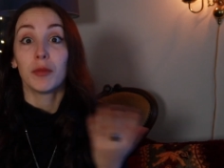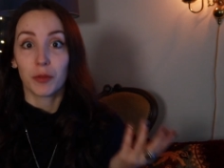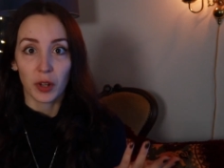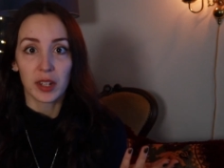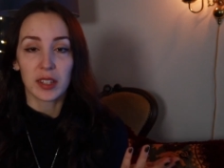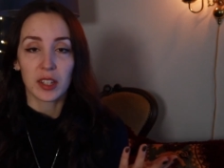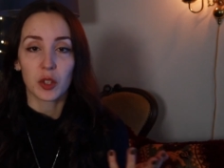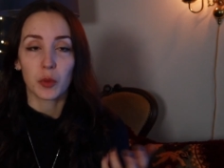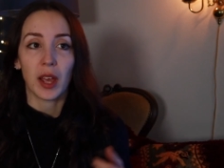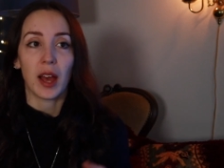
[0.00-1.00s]
For
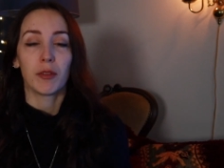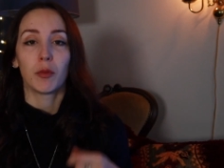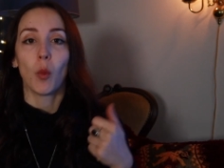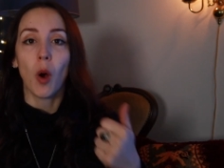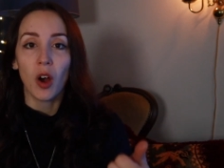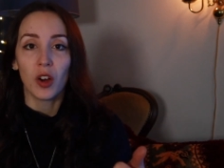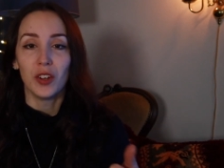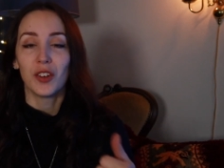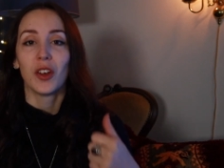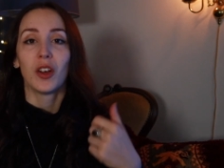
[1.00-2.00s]
instance, we have
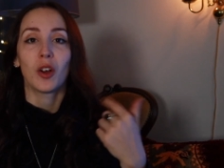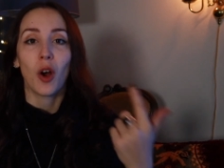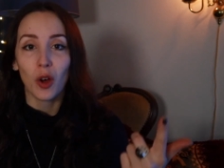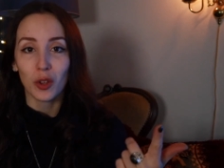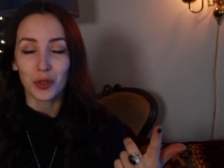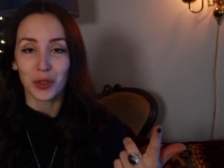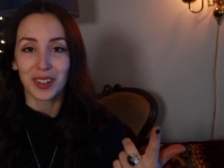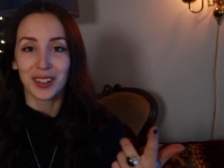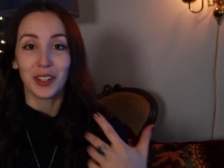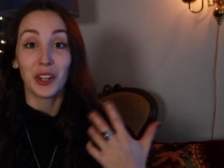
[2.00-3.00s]
wand,
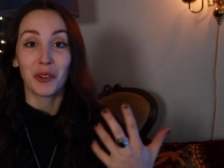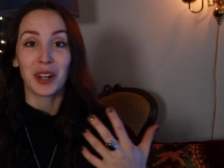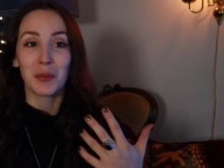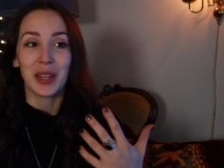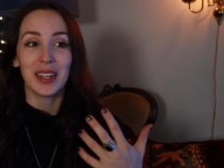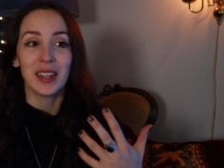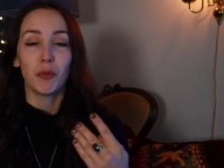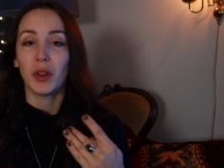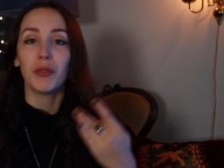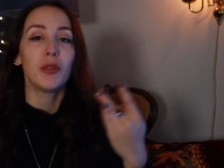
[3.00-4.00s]
cauldron, you know what I mean?
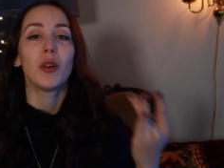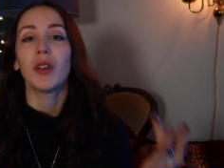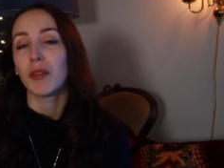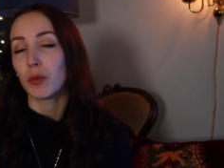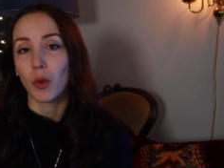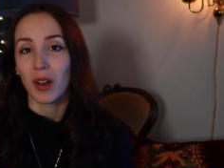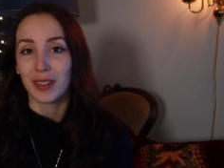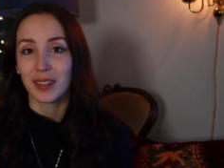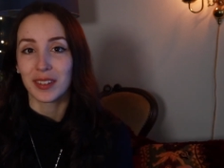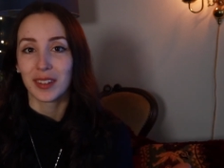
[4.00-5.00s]
What if you don't have a
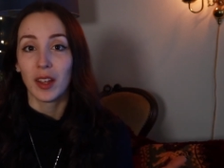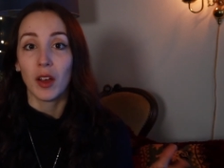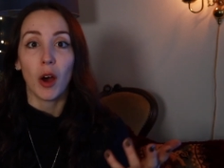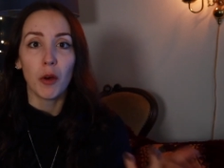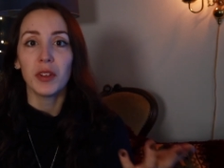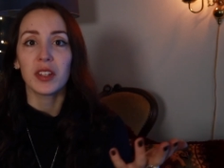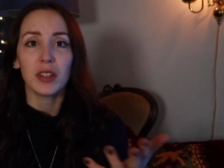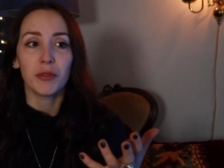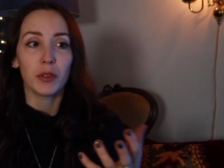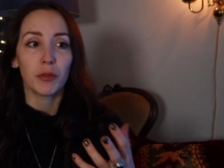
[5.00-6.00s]
wand?
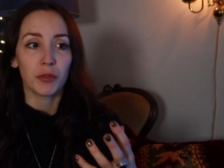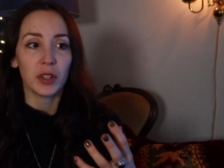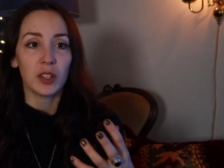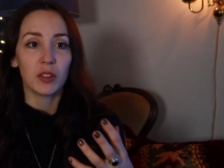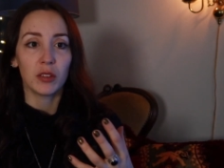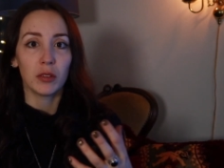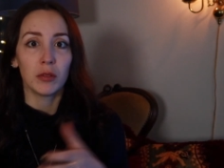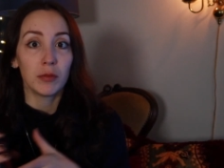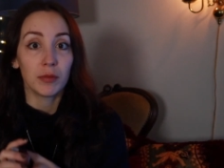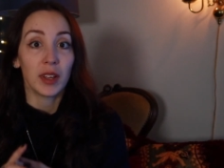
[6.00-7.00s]
obviously feel free
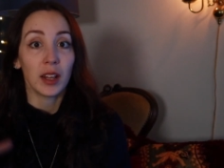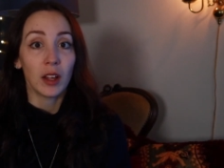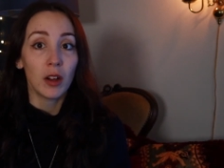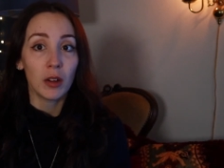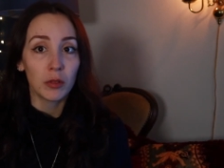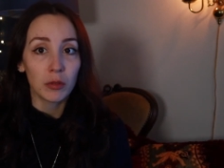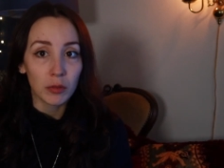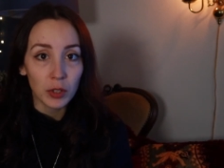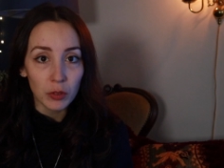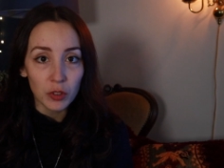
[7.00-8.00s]
to, hello,
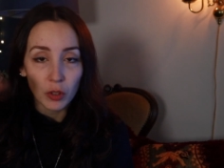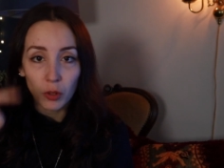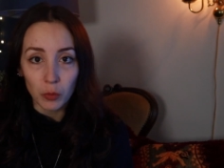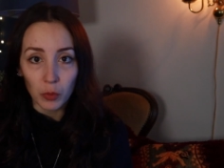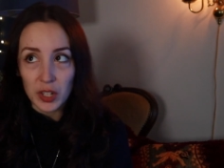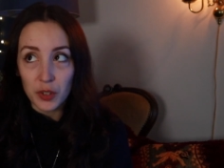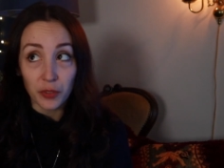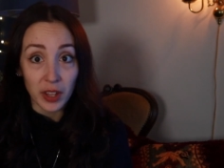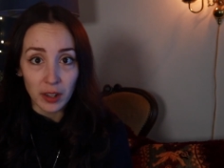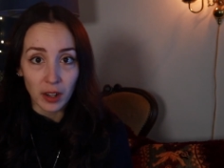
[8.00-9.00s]
use your witch
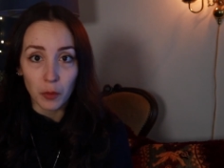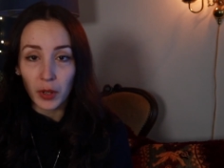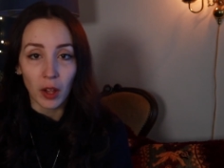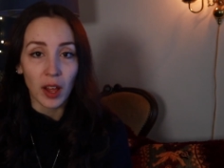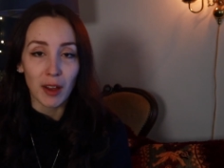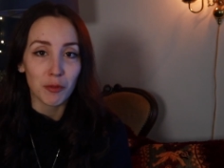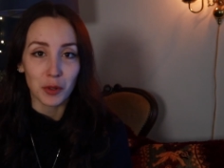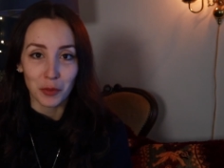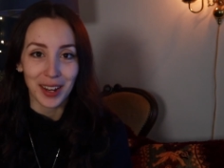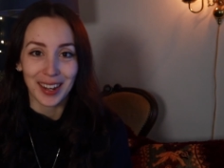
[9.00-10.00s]
finger. We all have
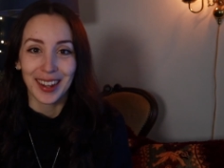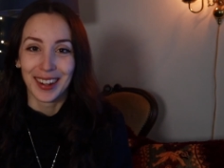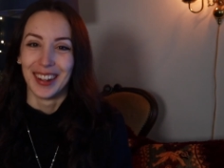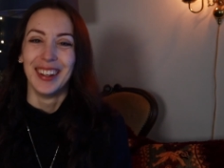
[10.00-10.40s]
one right here.